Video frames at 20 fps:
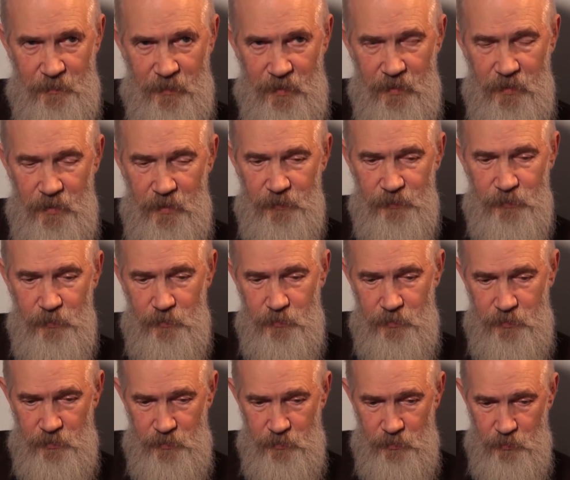I was
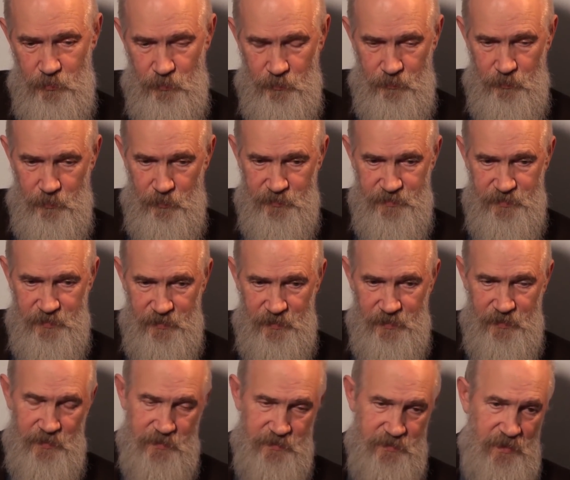carried away by
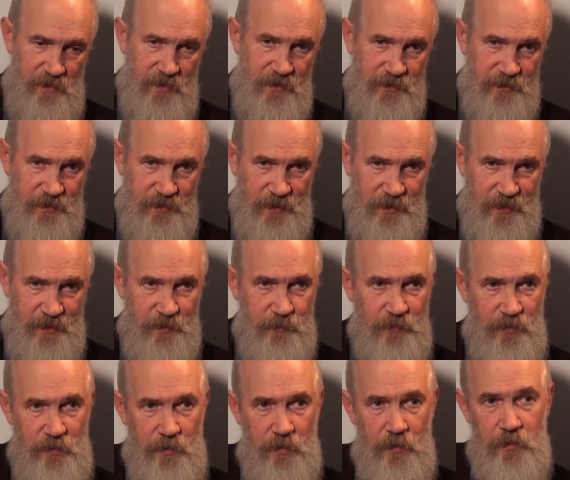
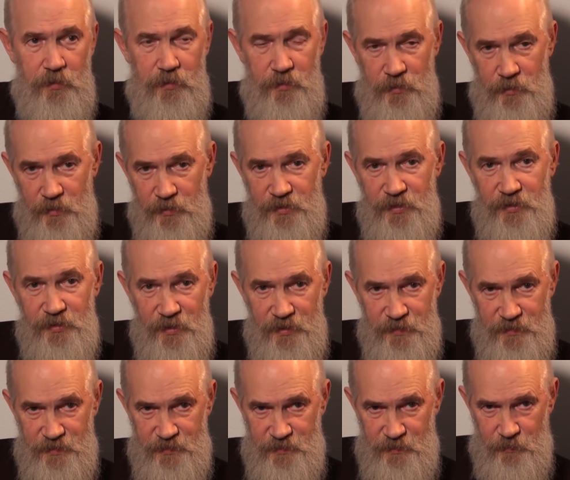geochemistry and the
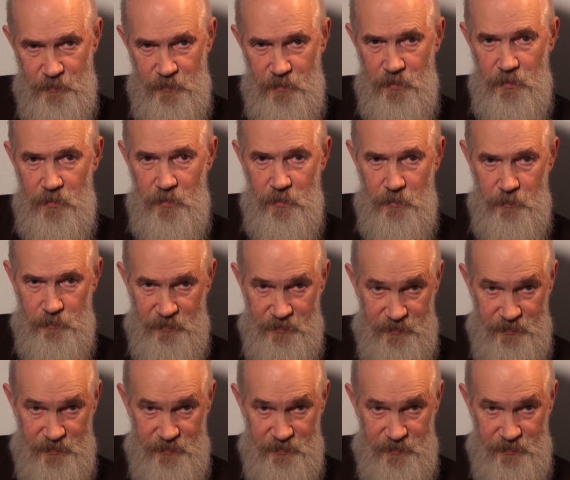genesis